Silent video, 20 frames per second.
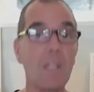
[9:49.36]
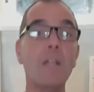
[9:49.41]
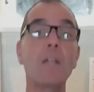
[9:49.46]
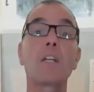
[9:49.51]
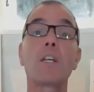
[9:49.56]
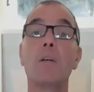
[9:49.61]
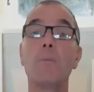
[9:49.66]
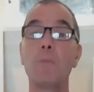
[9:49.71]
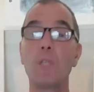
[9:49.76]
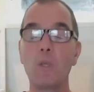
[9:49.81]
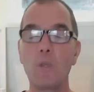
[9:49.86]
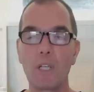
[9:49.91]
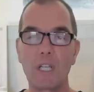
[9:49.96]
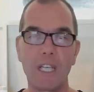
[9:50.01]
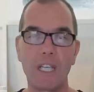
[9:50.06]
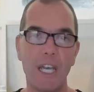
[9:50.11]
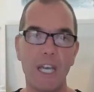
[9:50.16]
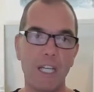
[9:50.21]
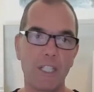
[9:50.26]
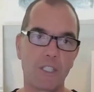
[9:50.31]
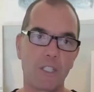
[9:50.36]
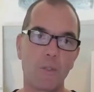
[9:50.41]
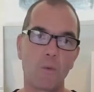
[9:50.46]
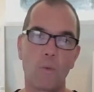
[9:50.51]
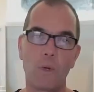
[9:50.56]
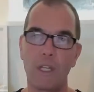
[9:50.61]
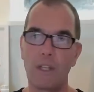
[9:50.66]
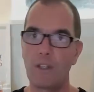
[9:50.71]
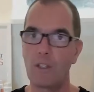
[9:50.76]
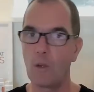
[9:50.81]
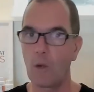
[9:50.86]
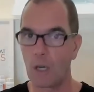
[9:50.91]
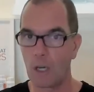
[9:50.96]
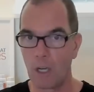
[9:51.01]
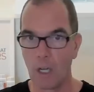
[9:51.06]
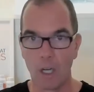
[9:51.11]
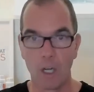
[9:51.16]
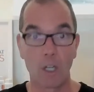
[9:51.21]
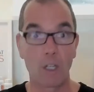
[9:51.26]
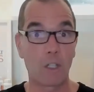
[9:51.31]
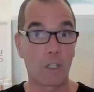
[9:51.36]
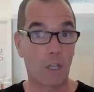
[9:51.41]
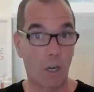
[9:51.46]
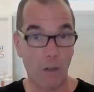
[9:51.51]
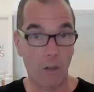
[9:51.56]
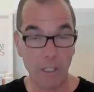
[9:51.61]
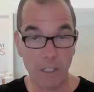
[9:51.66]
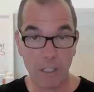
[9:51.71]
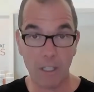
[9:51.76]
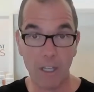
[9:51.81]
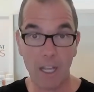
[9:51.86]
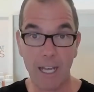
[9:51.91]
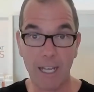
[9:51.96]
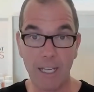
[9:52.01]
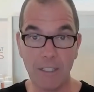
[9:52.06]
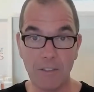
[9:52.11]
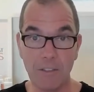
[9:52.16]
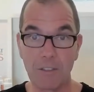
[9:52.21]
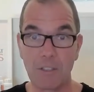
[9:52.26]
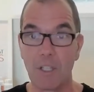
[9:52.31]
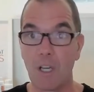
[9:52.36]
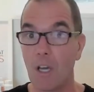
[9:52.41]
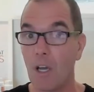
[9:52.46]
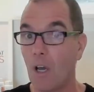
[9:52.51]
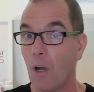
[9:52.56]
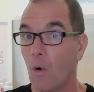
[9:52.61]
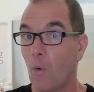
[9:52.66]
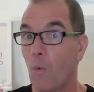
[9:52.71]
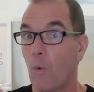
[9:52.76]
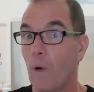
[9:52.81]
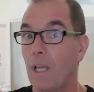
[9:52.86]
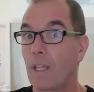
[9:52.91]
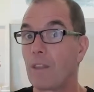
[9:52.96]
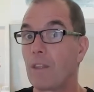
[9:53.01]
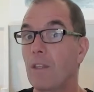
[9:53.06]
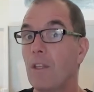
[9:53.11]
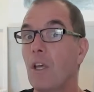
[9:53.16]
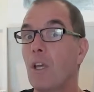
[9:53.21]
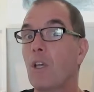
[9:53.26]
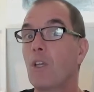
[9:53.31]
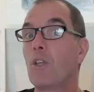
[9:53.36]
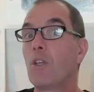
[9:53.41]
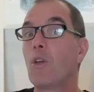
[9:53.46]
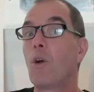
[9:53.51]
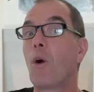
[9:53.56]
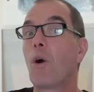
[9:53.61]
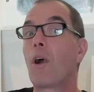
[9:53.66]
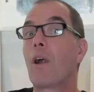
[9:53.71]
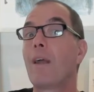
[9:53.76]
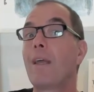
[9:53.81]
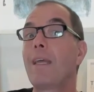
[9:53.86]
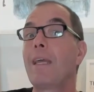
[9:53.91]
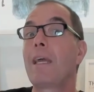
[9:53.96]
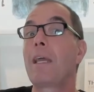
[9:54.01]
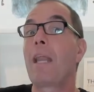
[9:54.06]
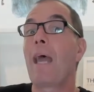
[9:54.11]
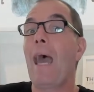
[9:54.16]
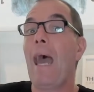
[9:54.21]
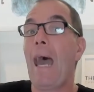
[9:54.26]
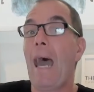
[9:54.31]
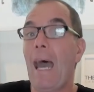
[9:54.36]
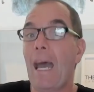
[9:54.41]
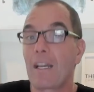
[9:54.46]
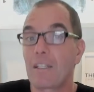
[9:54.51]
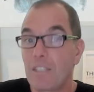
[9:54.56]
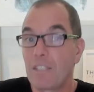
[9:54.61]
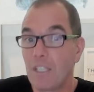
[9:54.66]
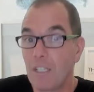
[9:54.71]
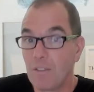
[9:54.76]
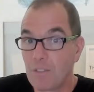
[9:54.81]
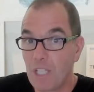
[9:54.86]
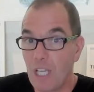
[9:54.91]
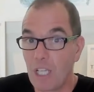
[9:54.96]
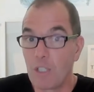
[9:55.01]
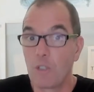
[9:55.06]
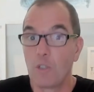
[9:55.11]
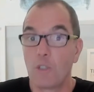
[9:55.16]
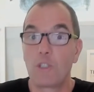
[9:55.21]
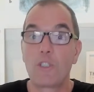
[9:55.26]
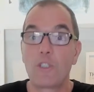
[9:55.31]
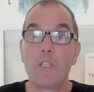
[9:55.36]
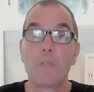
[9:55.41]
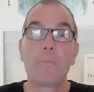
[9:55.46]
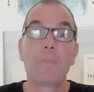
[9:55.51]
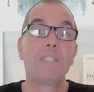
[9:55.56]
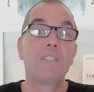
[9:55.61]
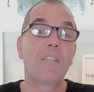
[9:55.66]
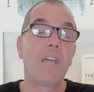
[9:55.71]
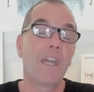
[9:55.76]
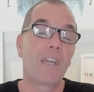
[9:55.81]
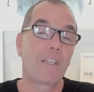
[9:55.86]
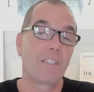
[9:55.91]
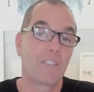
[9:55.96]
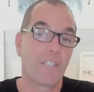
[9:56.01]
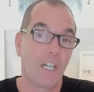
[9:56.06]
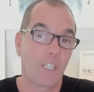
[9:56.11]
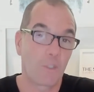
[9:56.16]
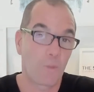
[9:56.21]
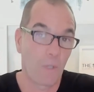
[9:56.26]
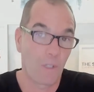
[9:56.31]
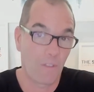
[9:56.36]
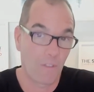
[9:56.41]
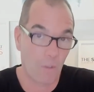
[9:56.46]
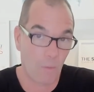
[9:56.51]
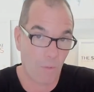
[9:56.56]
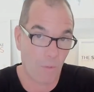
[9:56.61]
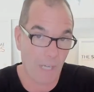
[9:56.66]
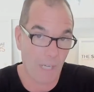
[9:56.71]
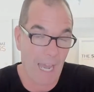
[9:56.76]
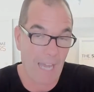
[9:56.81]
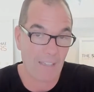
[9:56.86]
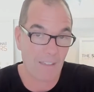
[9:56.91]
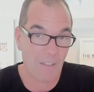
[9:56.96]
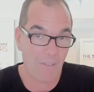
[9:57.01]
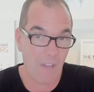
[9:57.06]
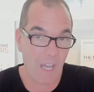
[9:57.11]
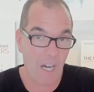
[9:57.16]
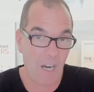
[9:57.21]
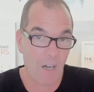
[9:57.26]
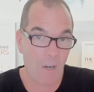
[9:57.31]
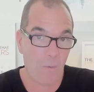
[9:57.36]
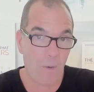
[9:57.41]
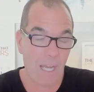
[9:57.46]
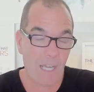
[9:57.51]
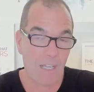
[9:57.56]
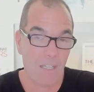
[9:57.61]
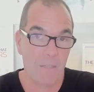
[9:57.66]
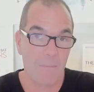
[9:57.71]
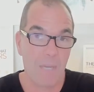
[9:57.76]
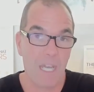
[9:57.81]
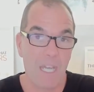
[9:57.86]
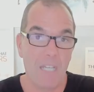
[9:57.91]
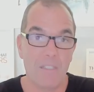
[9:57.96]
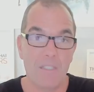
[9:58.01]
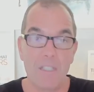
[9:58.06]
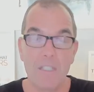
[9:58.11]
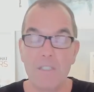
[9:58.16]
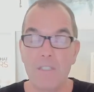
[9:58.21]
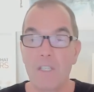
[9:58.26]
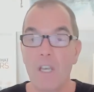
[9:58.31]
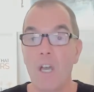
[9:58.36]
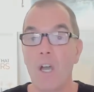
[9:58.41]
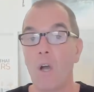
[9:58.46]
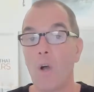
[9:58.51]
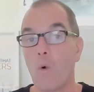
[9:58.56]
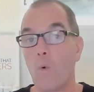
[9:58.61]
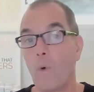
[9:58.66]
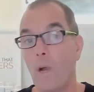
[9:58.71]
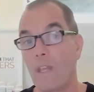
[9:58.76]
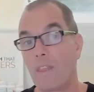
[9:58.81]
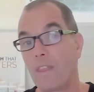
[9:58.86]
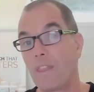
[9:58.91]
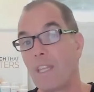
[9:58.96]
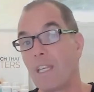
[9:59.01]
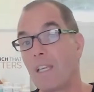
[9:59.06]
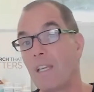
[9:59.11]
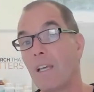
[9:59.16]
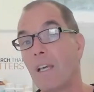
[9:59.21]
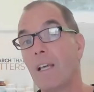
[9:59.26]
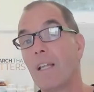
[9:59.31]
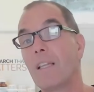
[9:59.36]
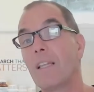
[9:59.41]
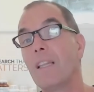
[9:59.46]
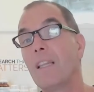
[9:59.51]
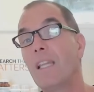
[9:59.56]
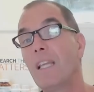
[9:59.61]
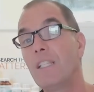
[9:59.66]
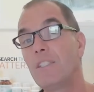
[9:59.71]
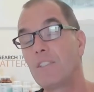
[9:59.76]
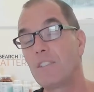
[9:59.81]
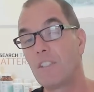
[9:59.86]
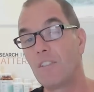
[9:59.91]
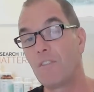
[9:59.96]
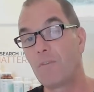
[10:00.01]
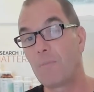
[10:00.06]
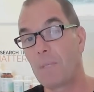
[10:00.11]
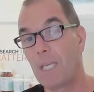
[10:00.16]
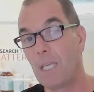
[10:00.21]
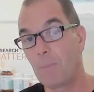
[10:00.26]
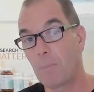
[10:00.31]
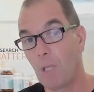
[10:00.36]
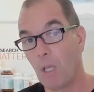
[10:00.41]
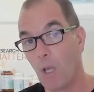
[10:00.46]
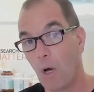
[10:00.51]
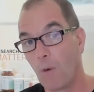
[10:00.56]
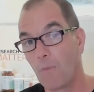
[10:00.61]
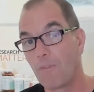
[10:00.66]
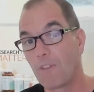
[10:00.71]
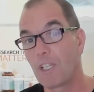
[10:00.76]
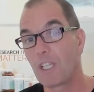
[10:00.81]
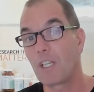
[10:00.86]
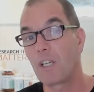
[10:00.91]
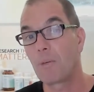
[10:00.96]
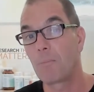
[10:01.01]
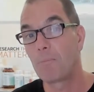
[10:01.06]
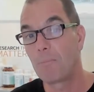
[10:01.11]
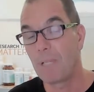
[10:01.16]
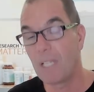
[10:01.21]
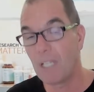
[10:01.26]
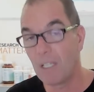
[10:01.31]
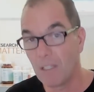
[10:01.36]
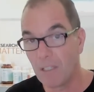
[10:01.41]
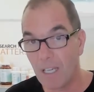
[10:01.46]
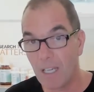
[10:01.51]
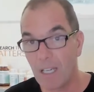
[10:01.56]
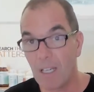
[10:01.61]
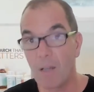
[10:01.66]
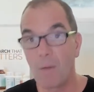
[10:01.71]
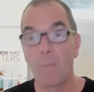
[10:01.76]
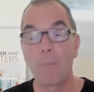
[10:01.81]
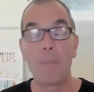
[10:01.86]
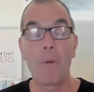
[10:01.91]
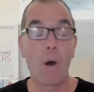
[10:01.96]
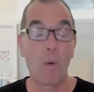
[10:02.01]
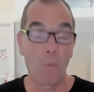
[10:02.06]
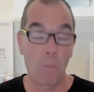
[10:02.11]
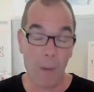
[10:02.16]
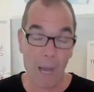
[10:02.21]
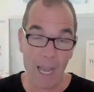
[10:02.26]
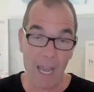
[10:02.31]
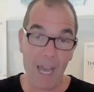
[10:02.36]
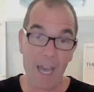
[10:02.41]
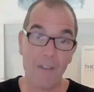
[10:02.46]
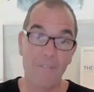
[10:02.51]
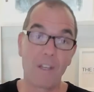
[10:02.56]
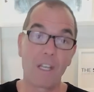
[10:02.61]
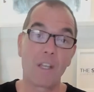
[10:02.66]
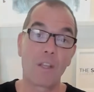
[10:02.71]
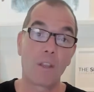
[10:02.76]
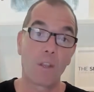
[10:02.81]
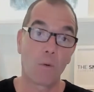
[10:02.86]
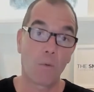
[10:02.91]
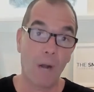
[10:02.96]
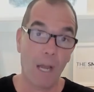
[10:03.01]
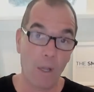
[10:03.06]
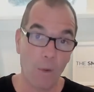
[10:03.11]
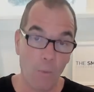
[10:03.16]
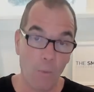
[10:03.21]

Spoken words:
communication with your current clients, with your inactives that you should be staying in touch with to reactivate on a regular basis, with the list of people hopefully you're building by having the right